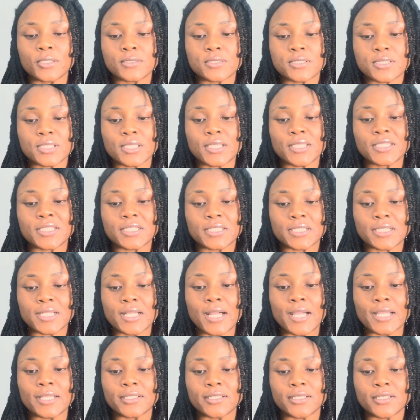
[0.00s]
seek their
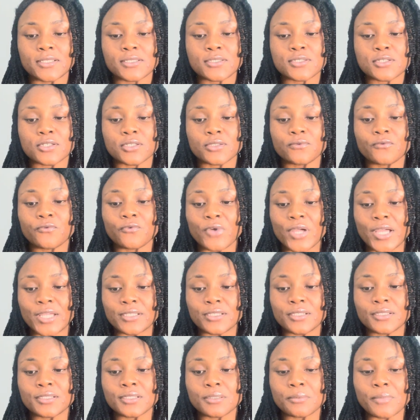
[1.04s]
guidance on
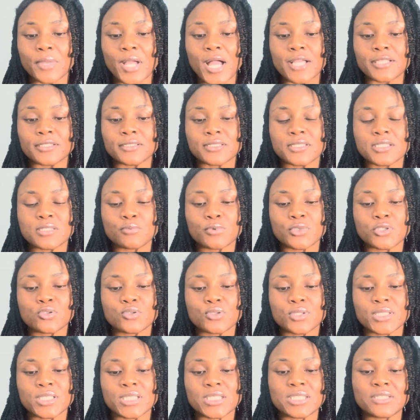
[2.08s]
finding the balance
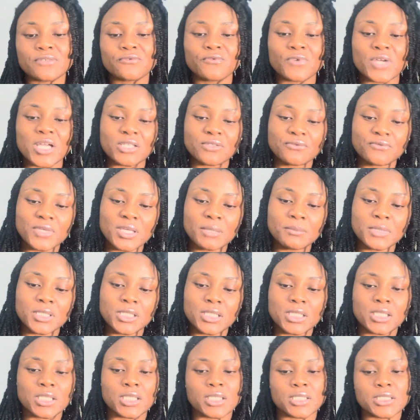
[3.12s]
between the divine
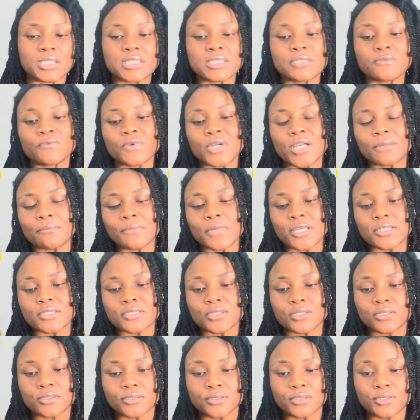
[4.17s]
feminine and the divine
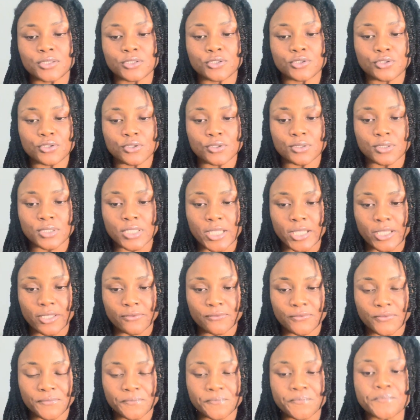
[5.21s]
masculine in your life.
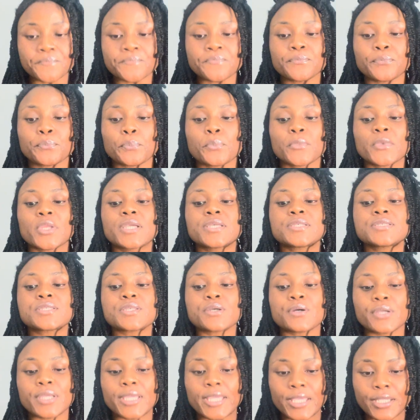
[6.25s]

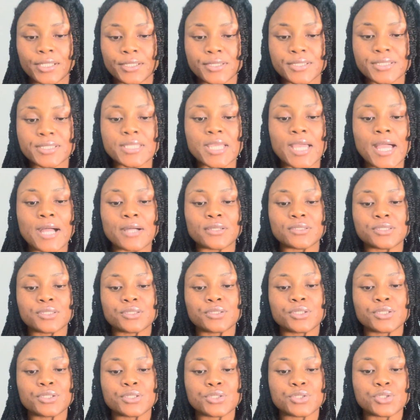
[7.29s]
So here's how to
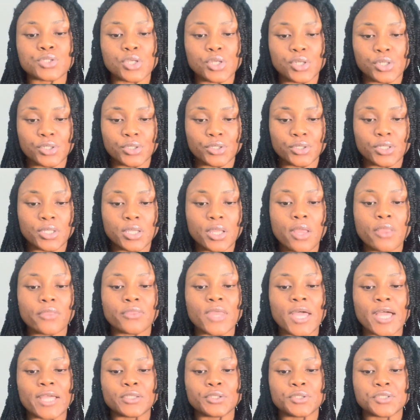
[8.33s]
discern
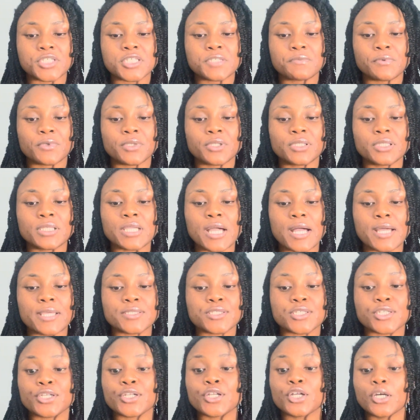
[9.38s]
that your spirit guides
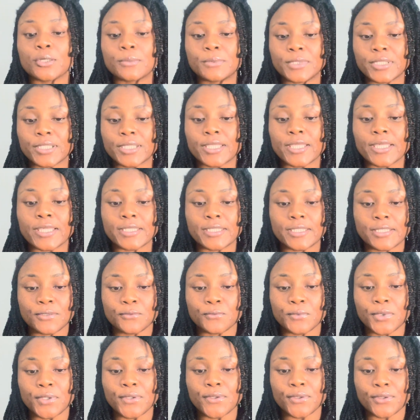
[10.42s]
are communicating
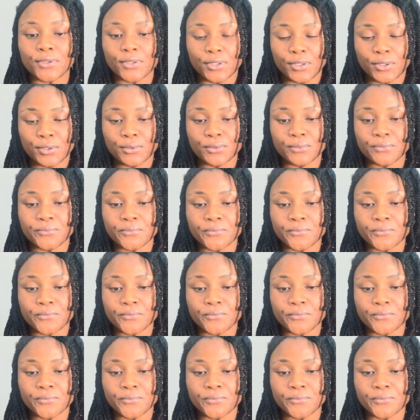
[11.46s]
with you.